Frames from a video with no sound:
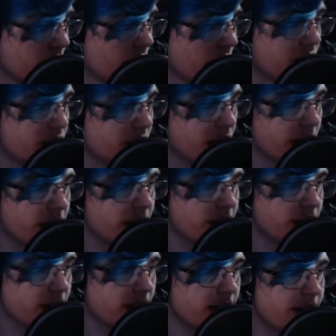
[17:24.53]

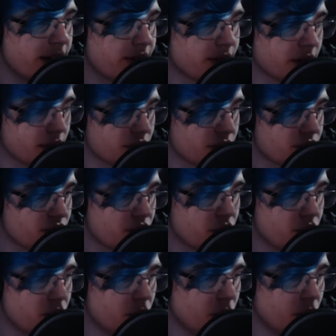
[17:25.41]
None like for a
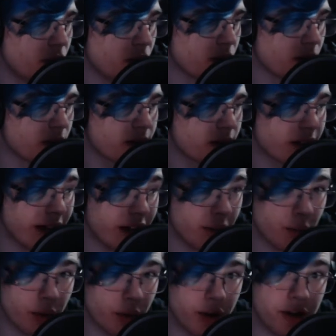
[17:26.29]
school or
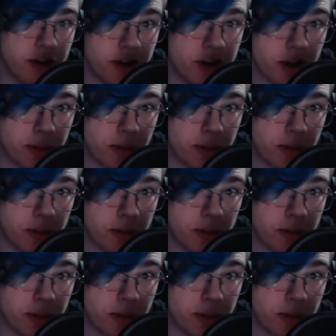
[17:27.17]
anywhere near